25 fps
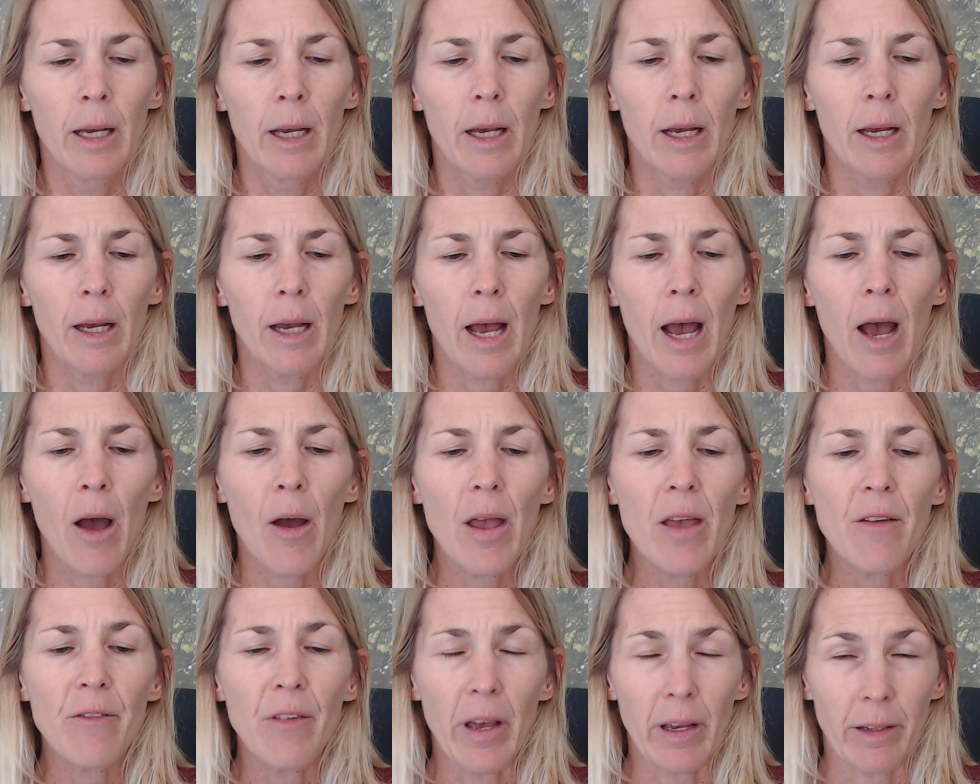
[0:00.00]

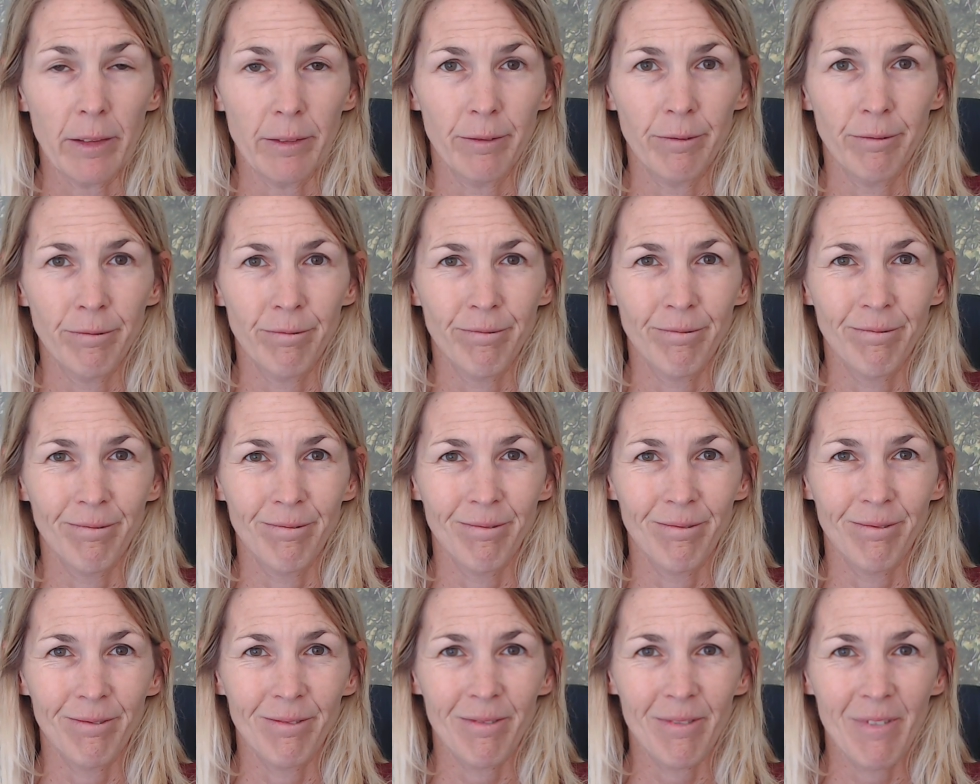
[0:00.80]
However,
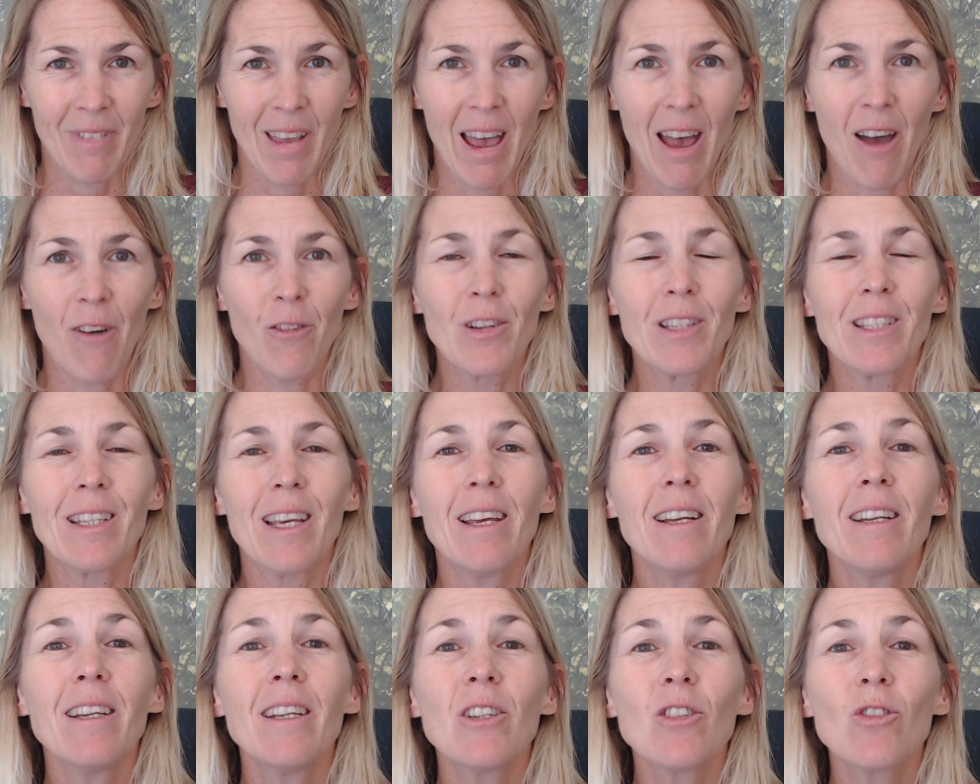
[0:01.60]
I was then
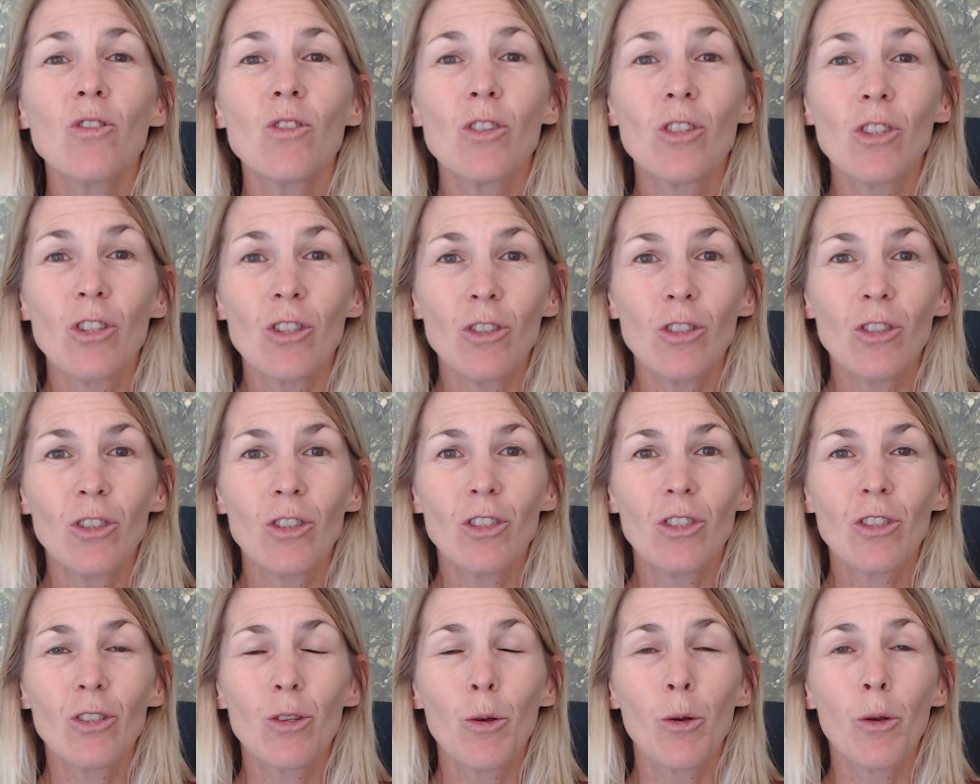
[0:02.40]

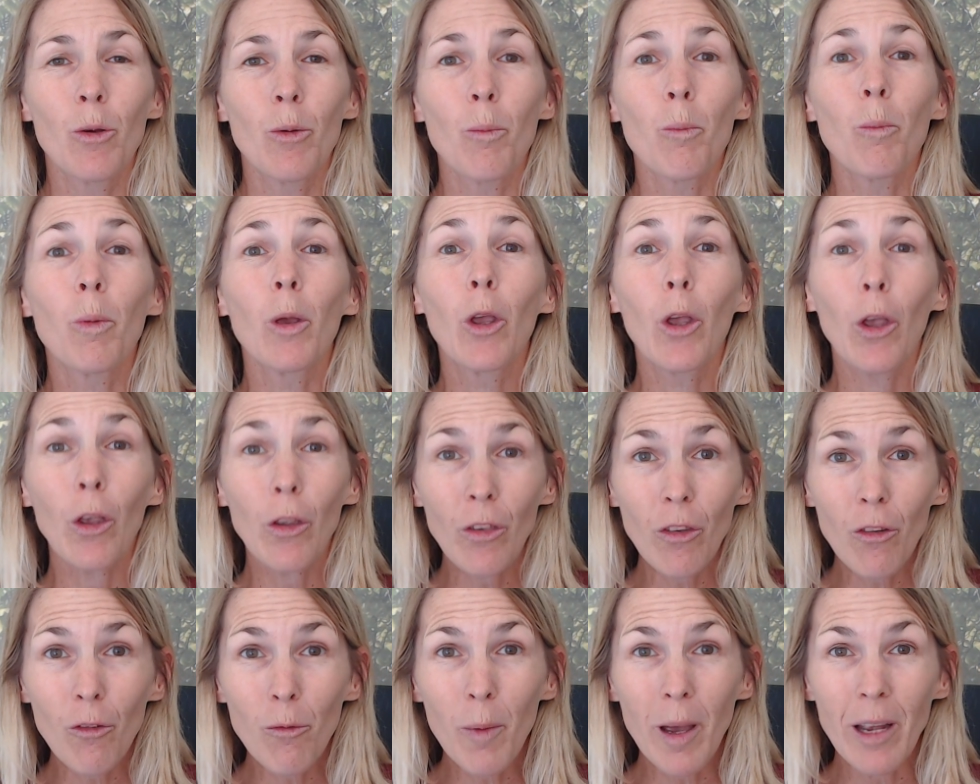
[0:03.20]
introduced, because
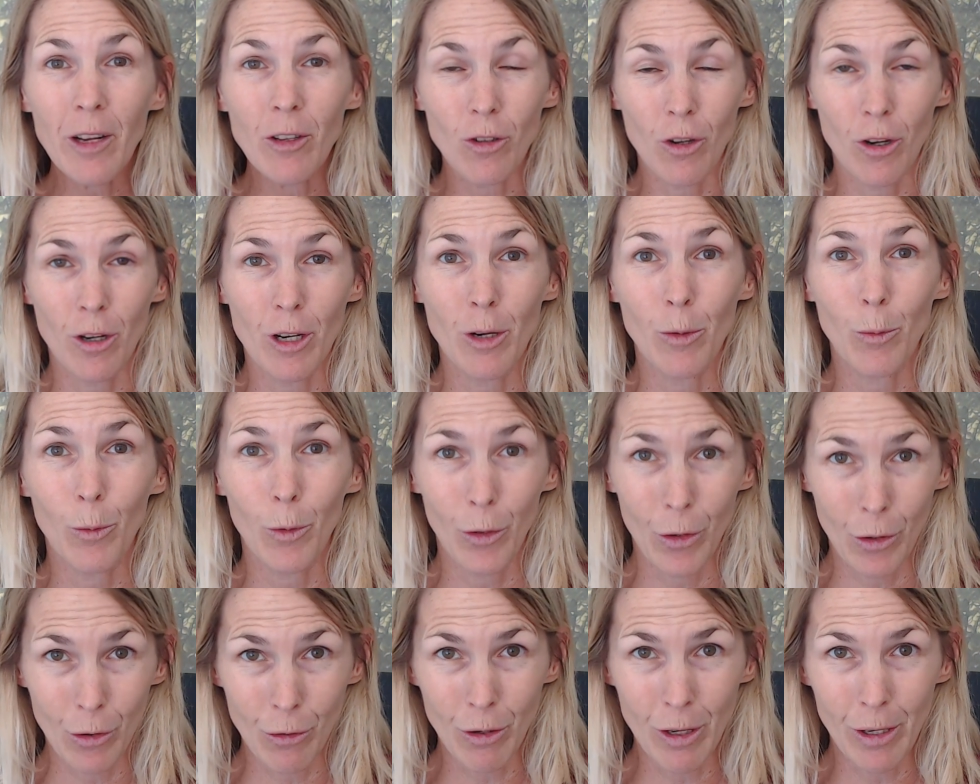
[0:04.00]
of my journey
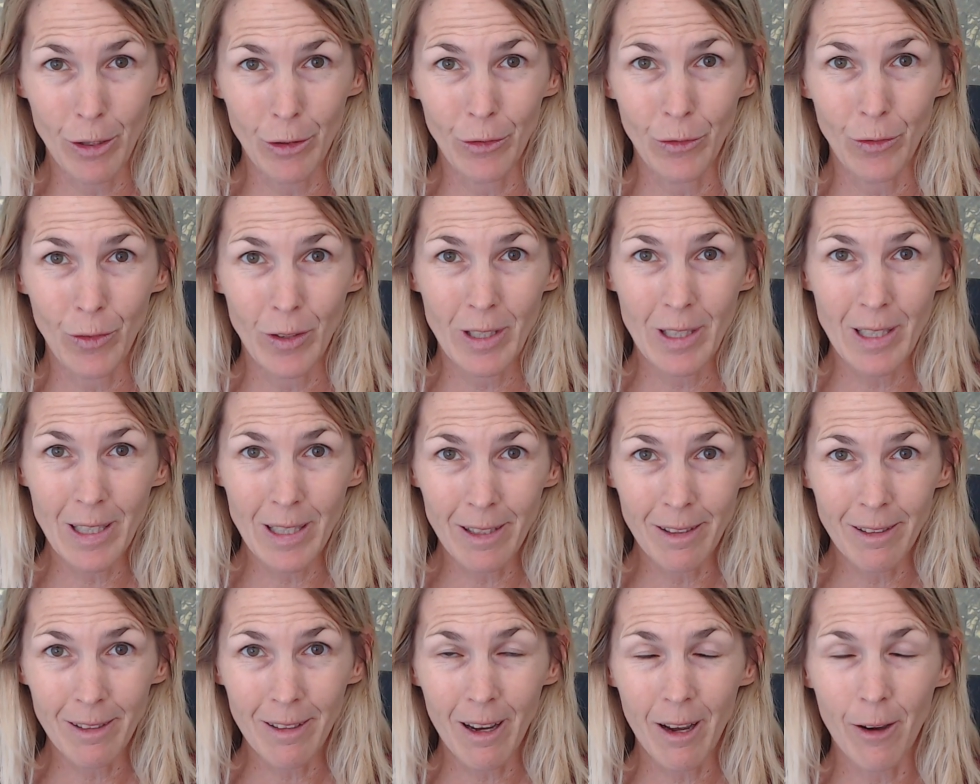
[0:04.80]
with adrenal fatigue,
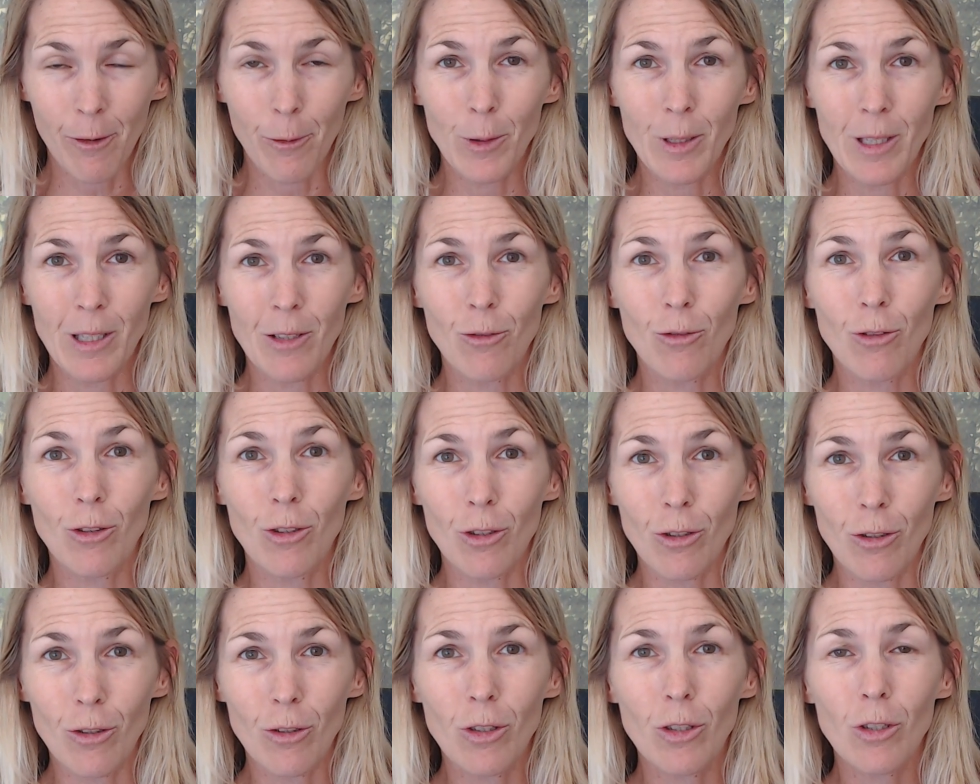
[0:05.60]
I was
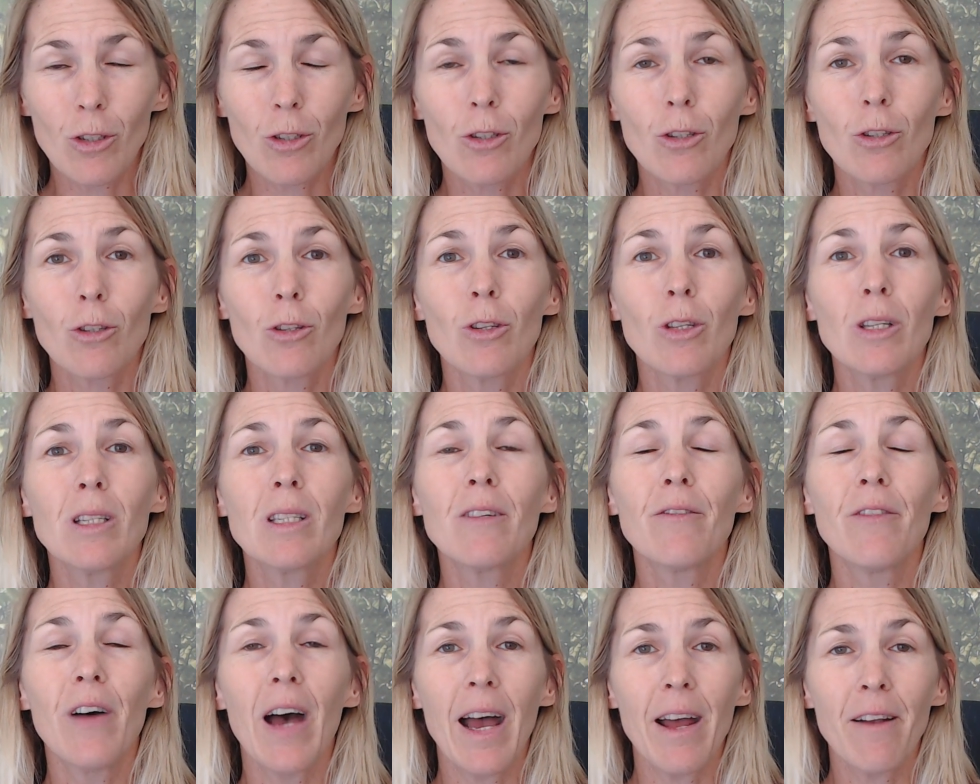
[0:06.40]
introduced to the
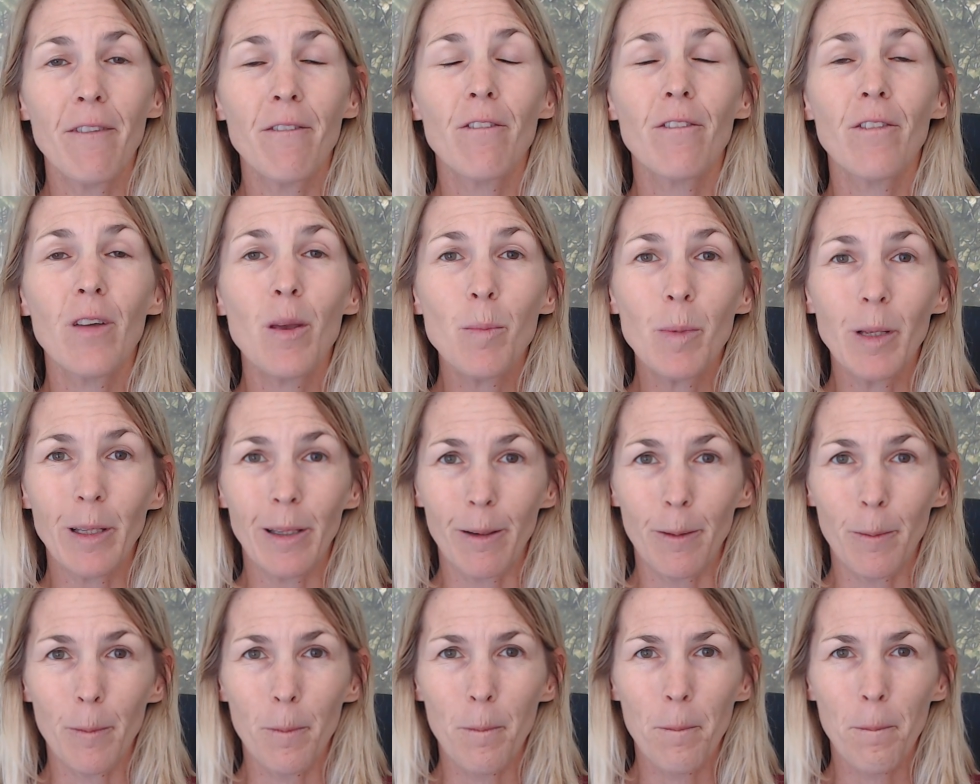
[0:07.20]
divine feminine